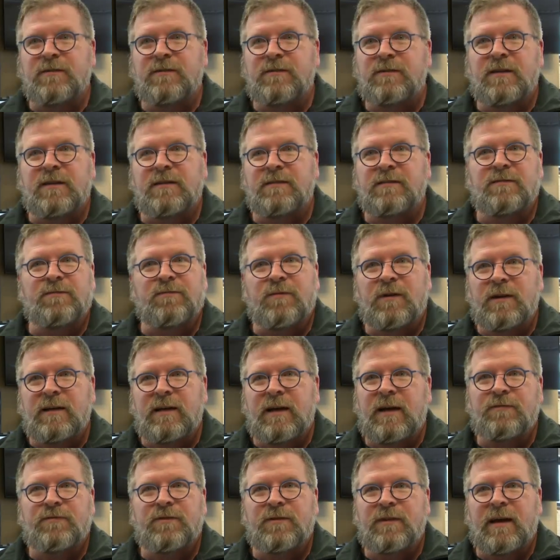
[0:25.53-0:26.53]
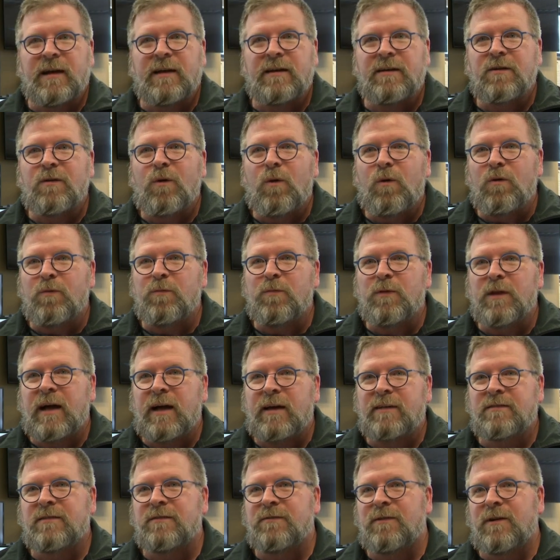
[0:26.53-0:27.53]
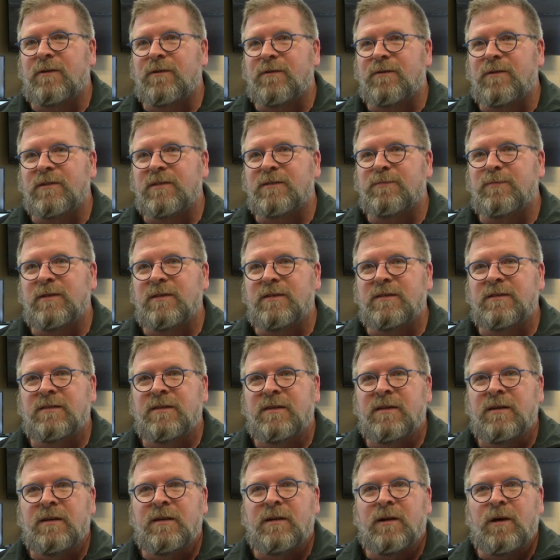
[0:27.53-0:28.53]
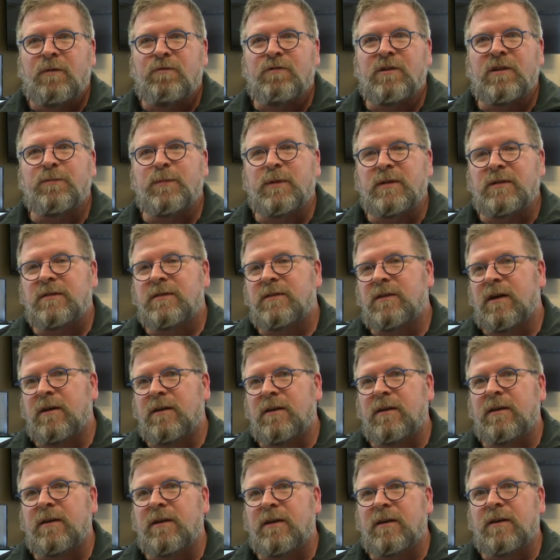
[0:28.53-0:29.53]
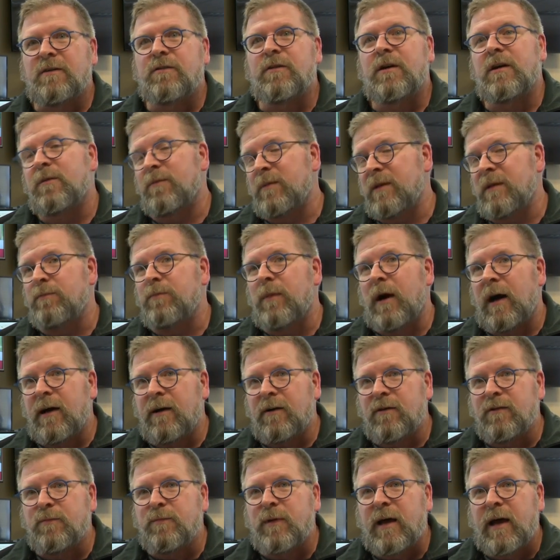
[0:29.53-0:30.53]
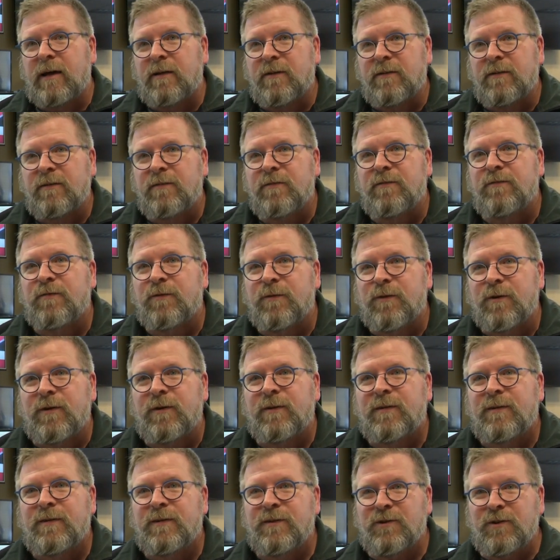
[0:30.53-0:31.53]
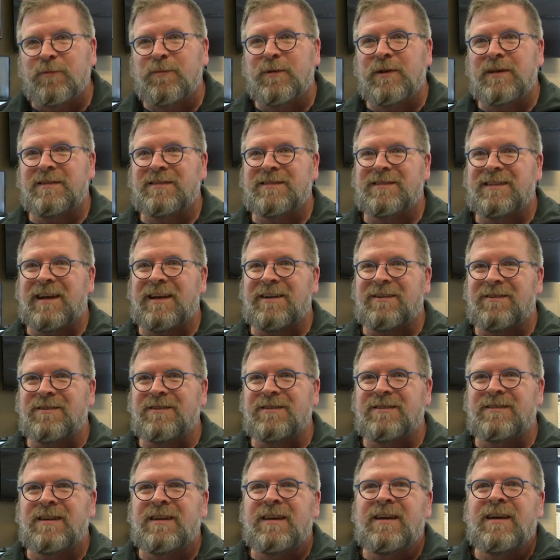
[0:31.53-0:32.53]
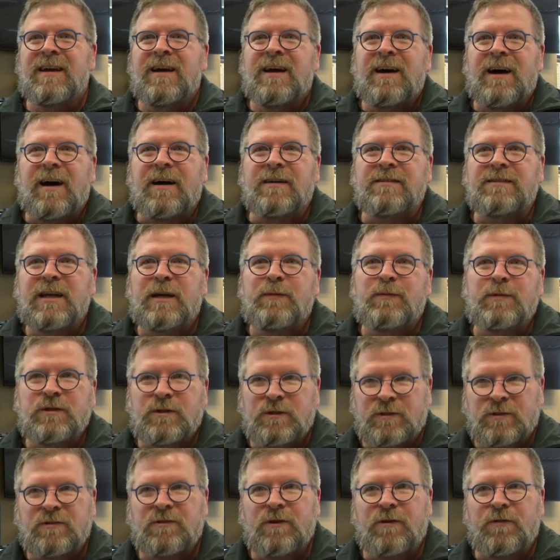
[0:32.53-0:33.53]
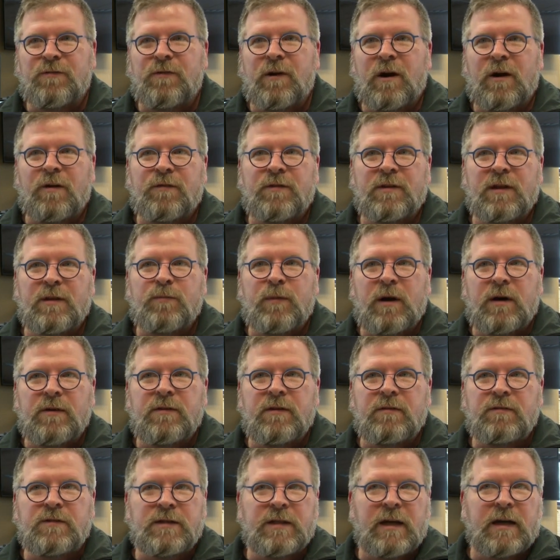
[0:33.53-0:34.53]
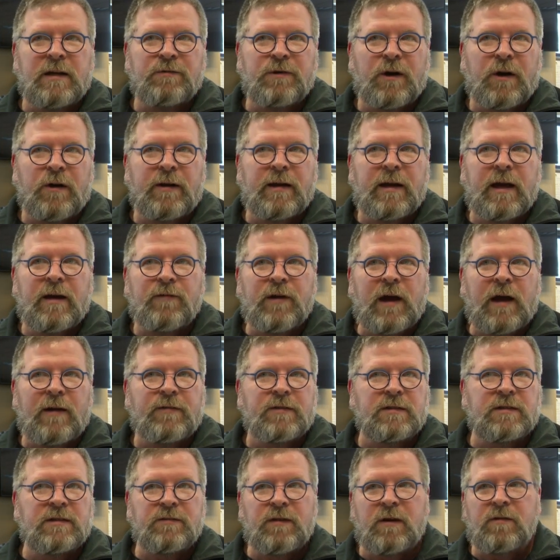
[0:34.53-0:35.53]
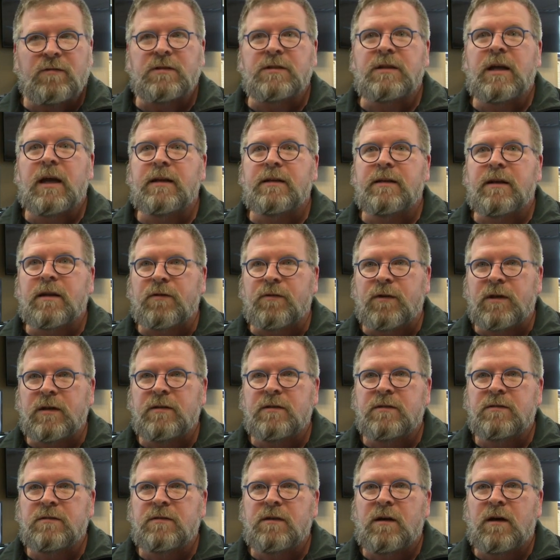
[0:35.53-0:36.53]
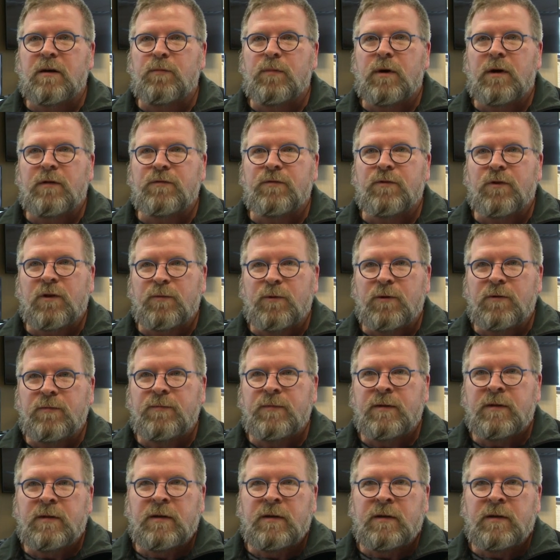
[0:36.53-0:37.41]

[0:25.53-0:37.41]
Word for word: since right after that cold blast around Christmas, We've been stuck in an incredibly mild pattern for UP standards. Uh, temperatures so far for the month of January have averaged around 10 degrees above normal.